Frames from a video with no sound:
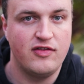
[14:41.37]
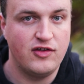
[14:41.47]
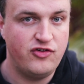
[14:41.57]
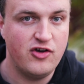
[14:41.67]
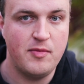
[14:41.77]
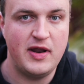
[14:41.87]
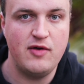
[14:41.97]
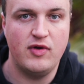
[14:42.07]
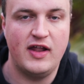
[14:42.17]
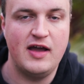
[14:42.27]
They
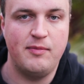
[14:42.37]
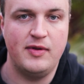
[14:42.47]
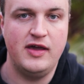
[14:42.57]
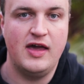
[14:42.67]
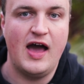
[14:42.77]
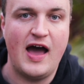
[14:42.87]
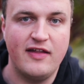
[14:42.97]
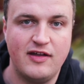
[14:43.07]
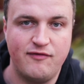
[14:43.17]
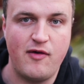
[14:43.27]
germinate reliably
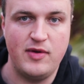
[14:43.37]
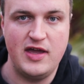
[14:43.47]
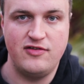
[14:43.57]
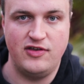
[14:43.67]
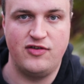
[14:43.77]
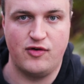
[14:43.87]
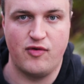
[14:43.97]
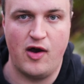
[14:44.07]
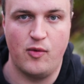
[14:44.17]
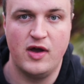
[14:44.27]
and they're very easy to
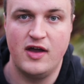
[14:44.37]
grow.